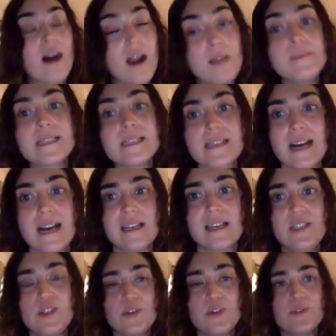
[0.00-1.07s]
are
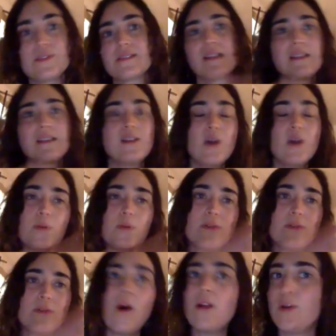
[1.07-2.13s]
Mizrahi Jews that go
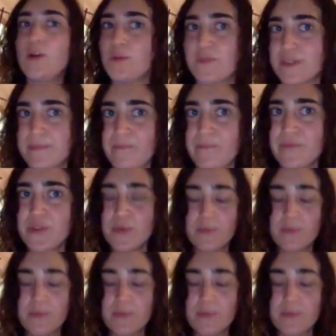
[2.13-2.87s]
all over to